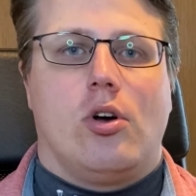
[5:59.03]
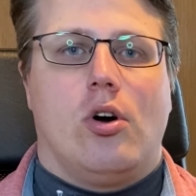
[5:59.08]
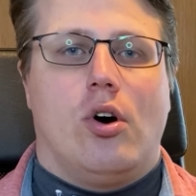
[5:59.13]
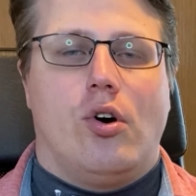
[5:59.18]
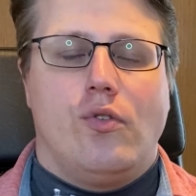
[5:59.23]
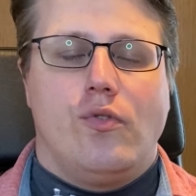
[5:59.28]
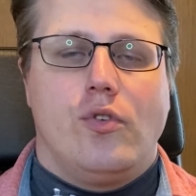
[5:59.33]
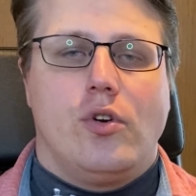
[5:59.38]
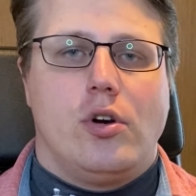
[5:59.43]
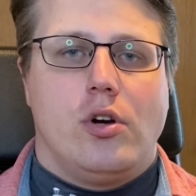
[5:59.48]

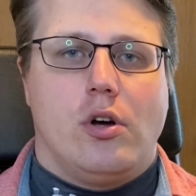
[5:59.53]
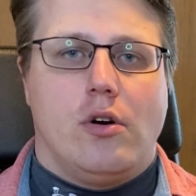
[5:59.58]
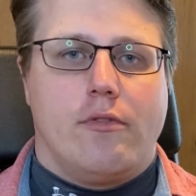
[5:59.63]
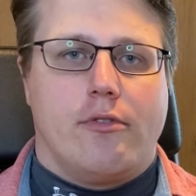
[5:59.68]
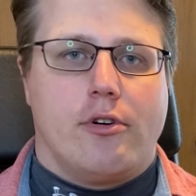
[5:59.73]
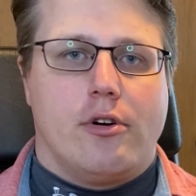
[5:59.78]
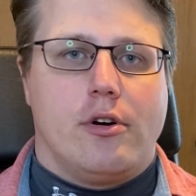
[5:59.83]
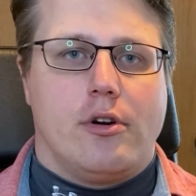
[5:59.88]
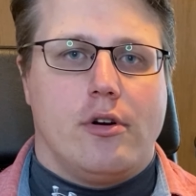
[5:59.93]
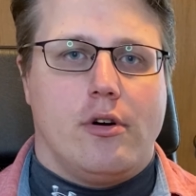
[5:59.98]
over and
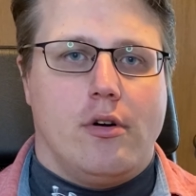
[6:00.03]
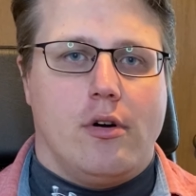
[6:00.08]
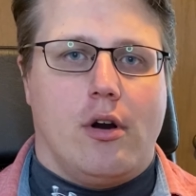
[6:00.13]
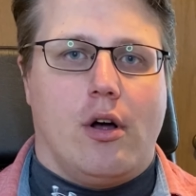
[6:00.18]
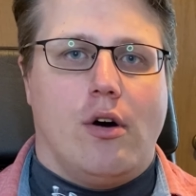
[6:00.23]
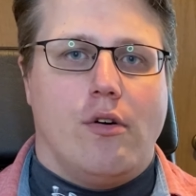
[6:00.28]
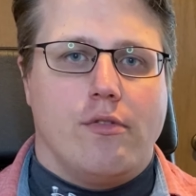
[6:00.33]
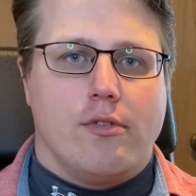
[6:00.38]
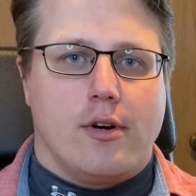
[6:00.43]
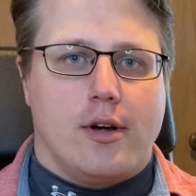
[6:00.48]
over and
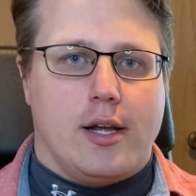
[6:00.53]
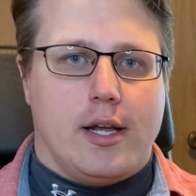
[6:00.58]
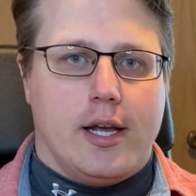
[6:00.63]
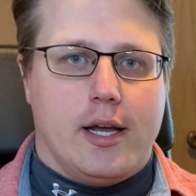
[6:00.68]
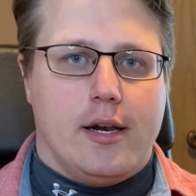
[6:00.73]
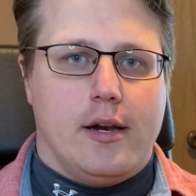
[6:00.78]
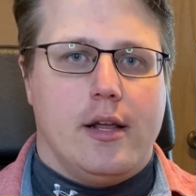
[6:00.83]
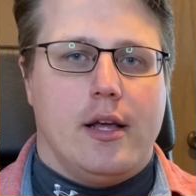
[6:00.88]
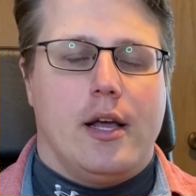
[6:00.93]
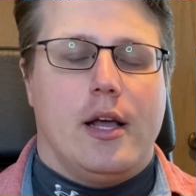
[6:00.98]
over
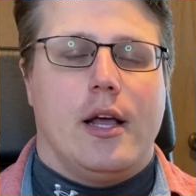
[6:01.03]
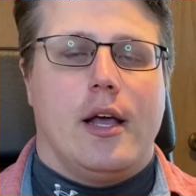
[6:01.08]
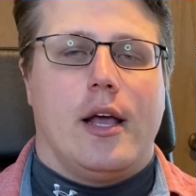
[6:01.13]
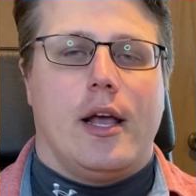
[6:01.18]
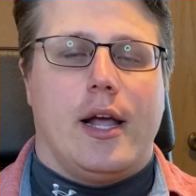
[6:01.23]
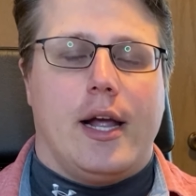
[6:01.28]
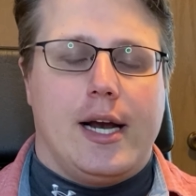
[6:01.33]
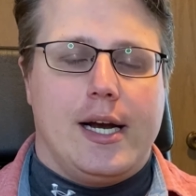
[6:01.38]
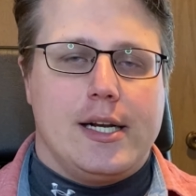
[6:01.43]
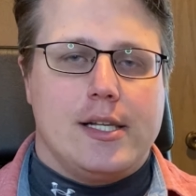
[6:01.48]
again,
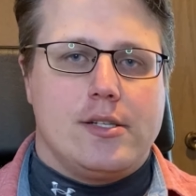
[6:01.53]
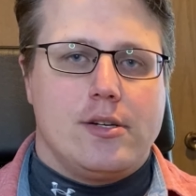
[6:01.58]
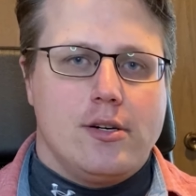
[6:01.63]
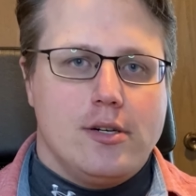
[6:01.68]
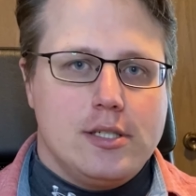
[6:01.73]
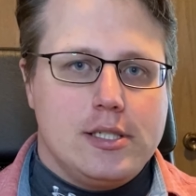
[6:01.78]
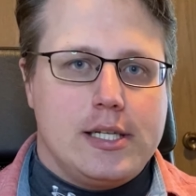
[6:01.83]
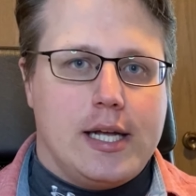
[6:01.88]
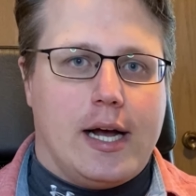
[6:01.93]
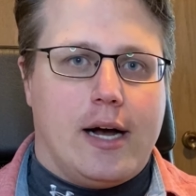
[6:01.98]
and it
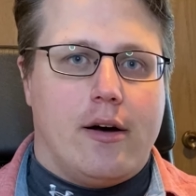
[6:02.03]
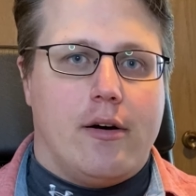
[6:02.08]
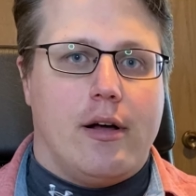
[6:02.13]
turns out